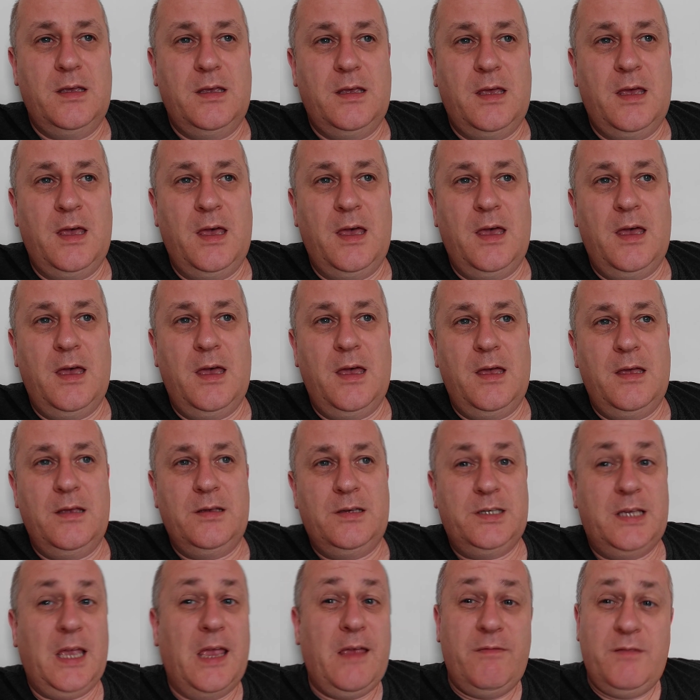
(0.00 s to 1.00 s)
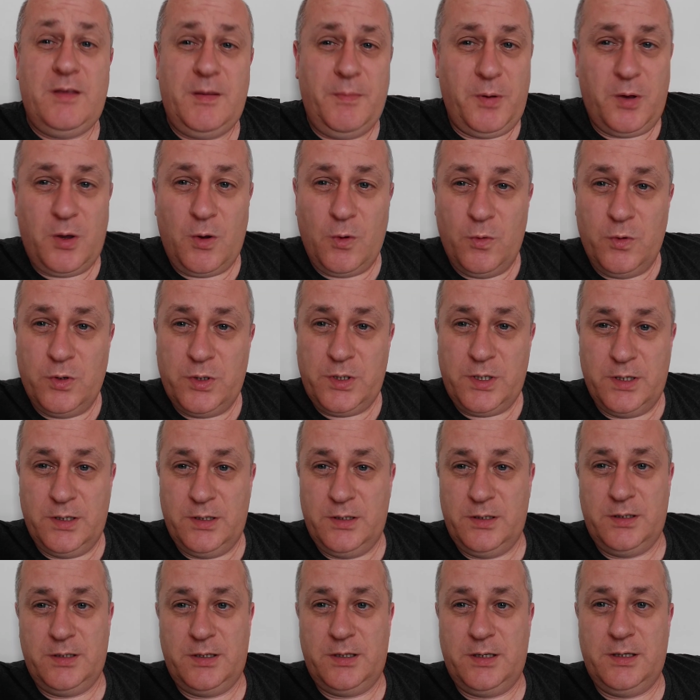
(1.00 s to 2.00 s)
uh, safety
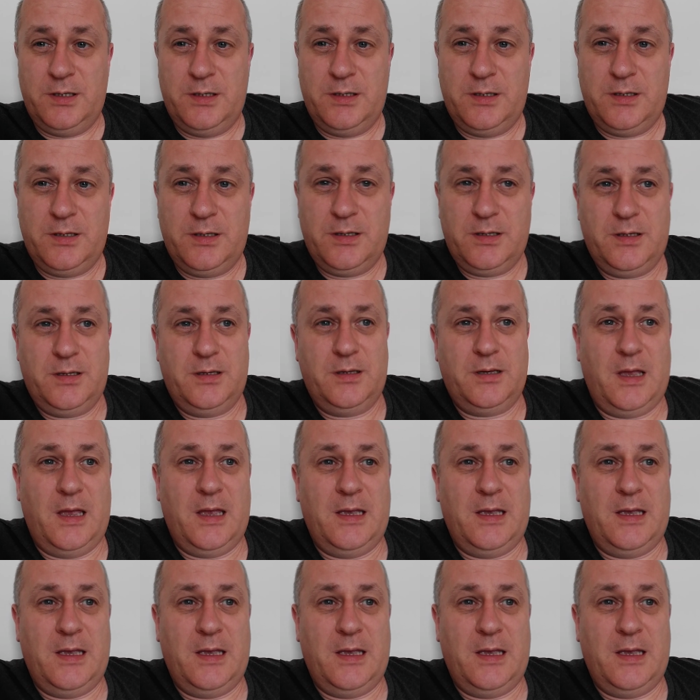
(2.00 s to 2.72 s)
precautions as,